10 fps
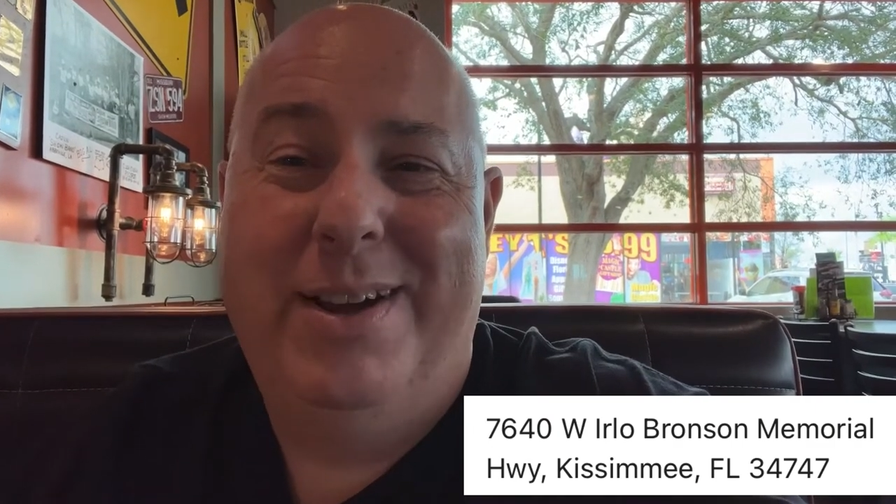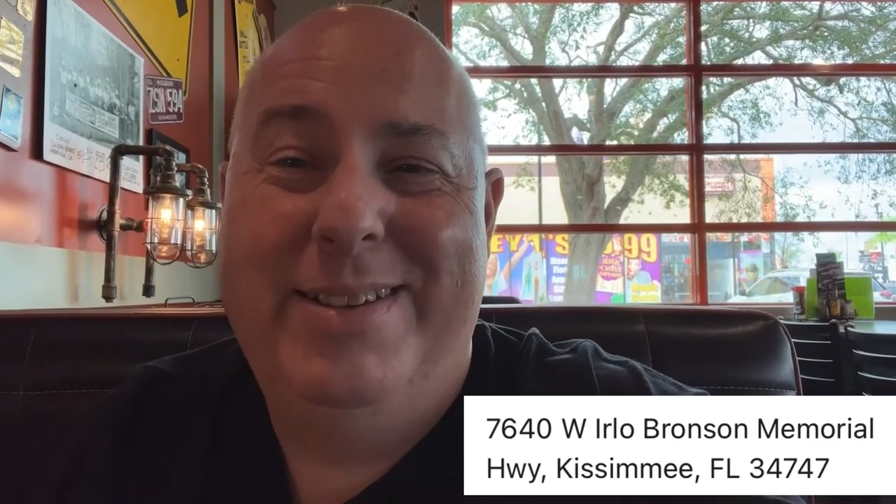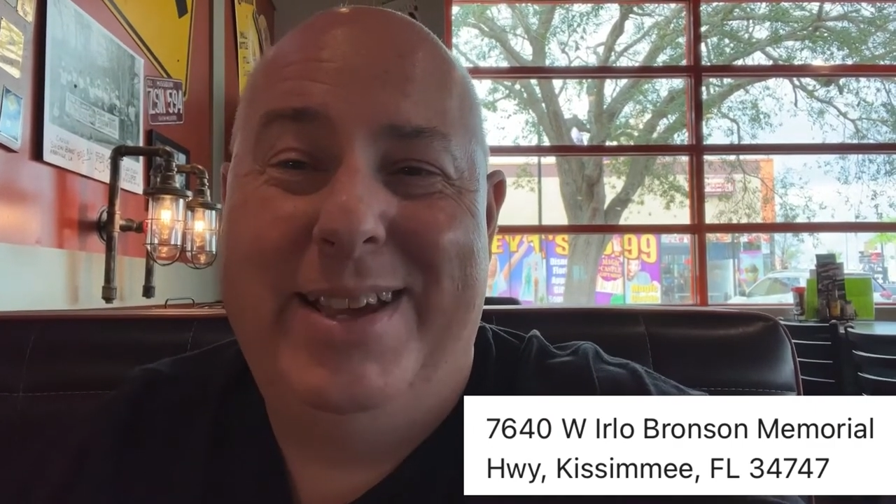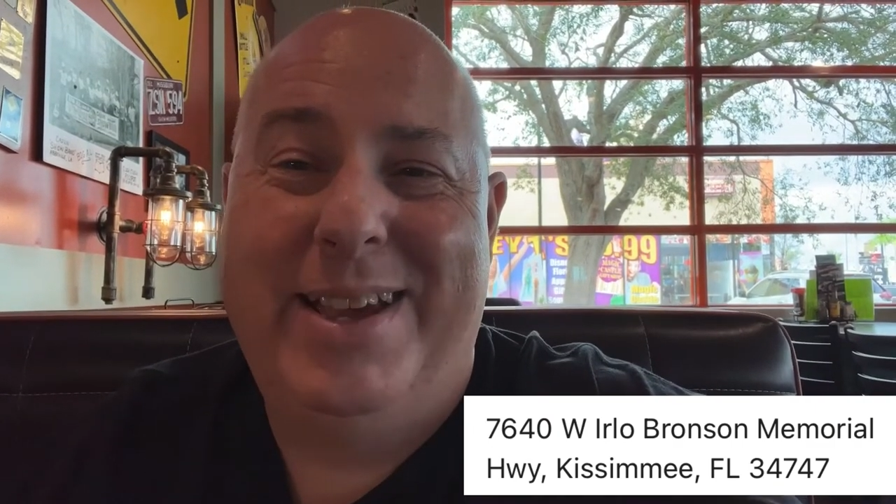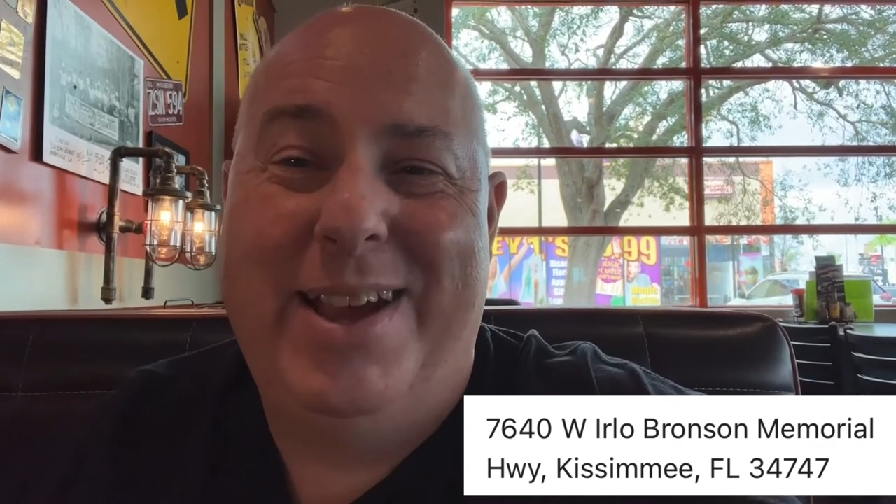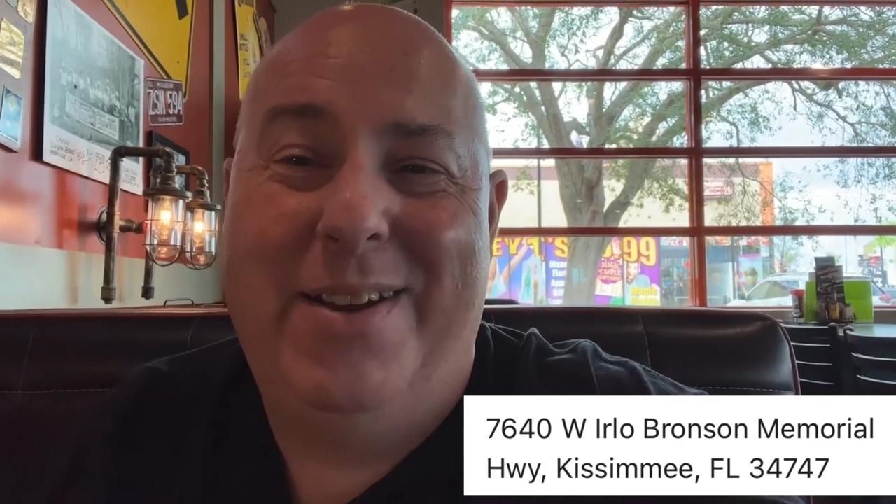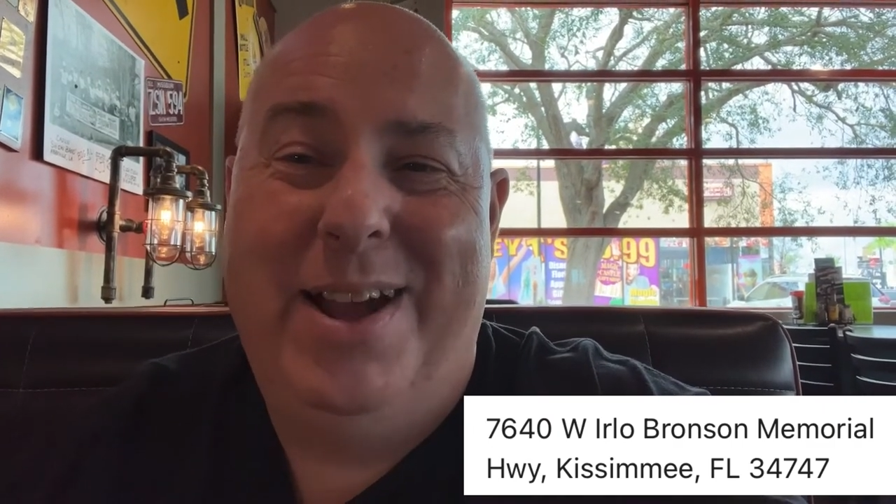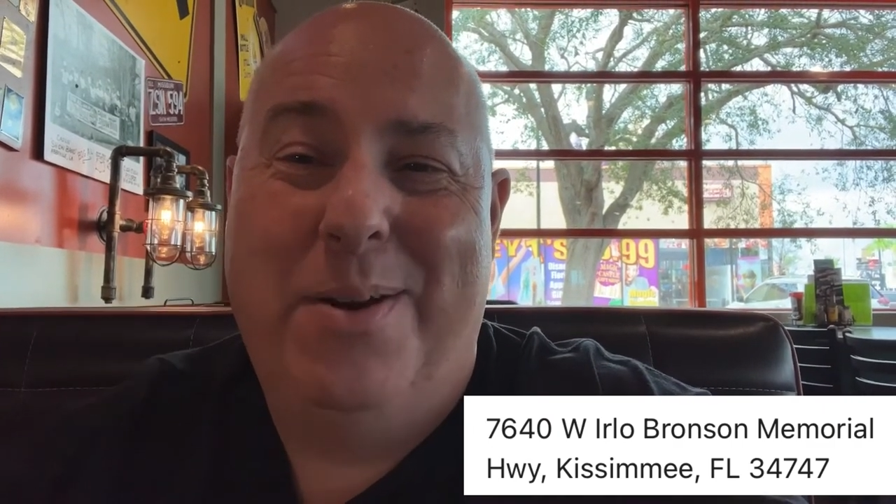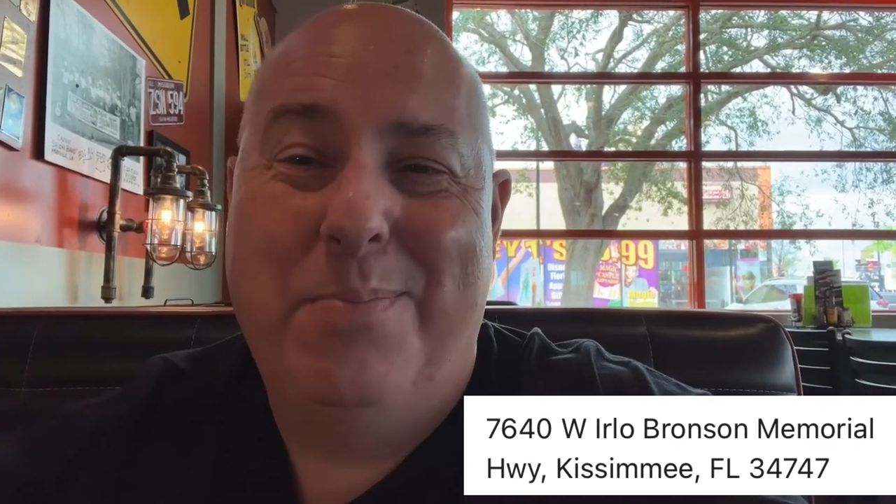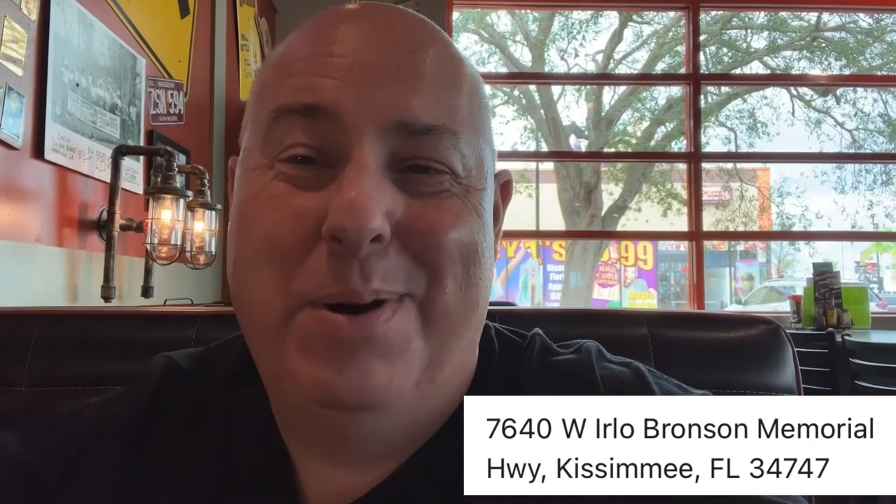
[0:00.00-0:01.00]
Take care
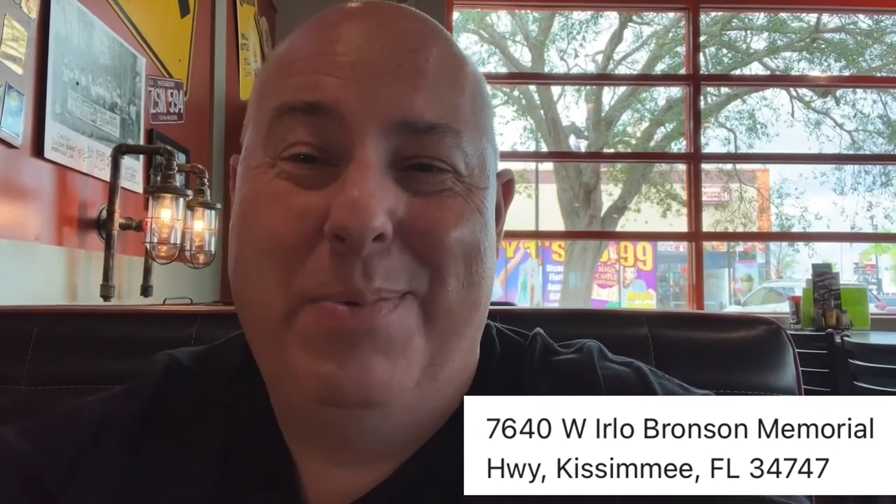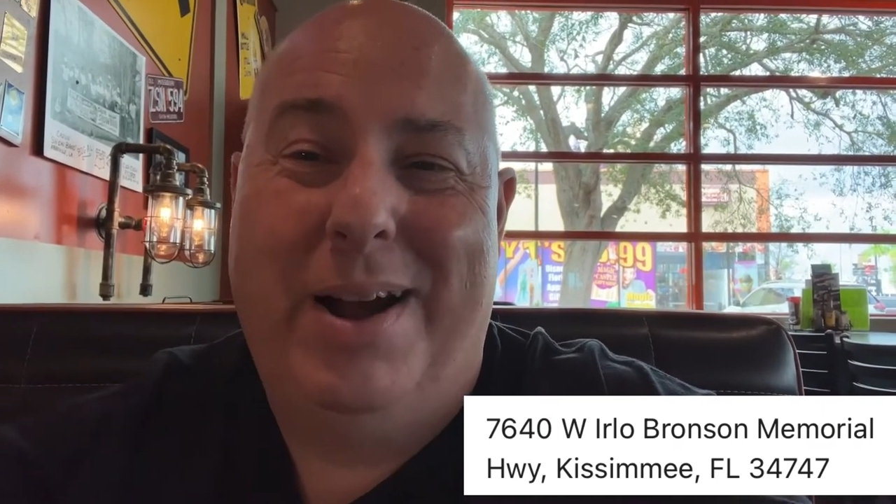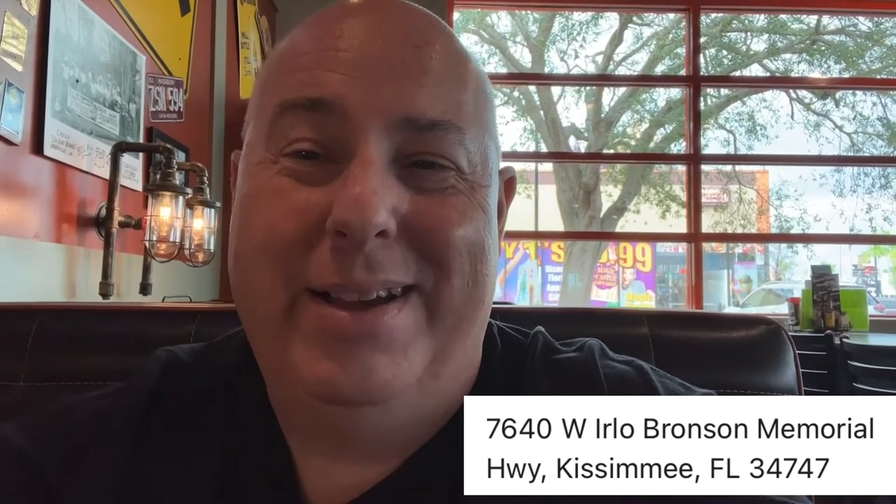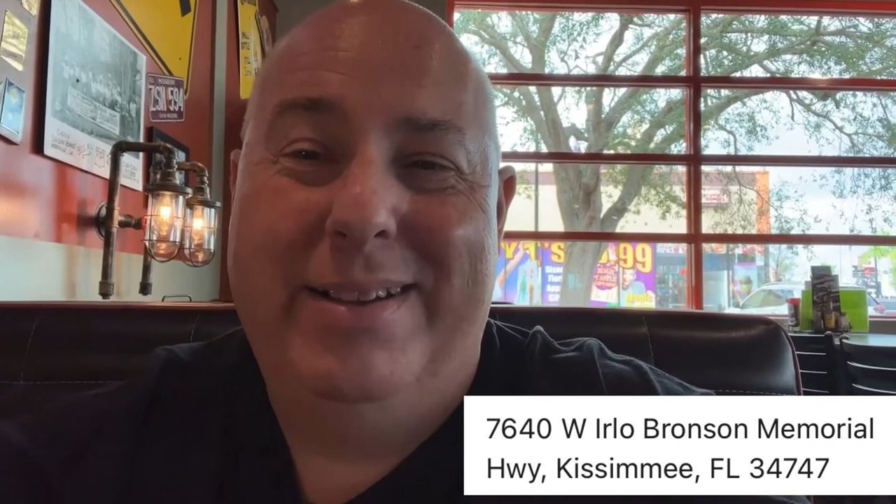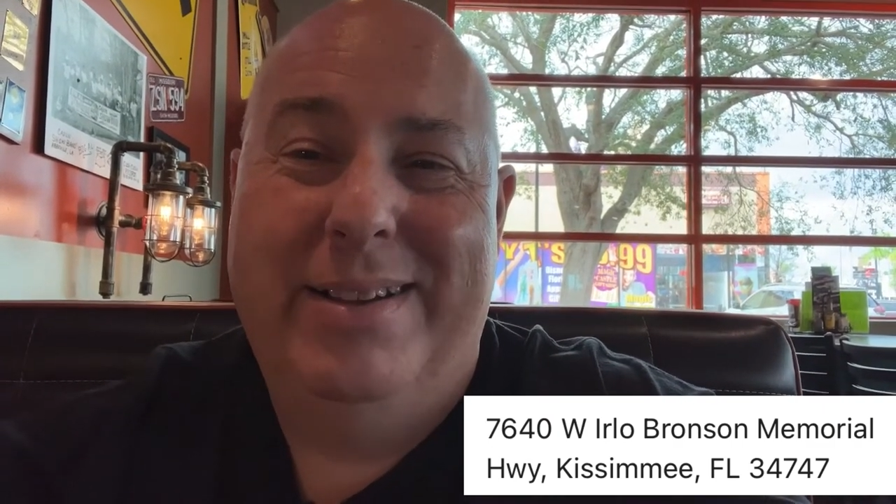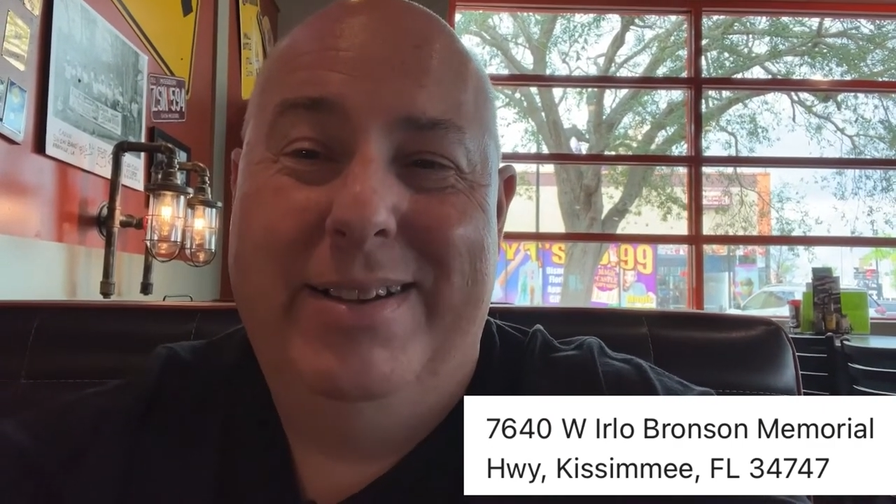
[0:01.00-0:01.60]
now. Bye-bye.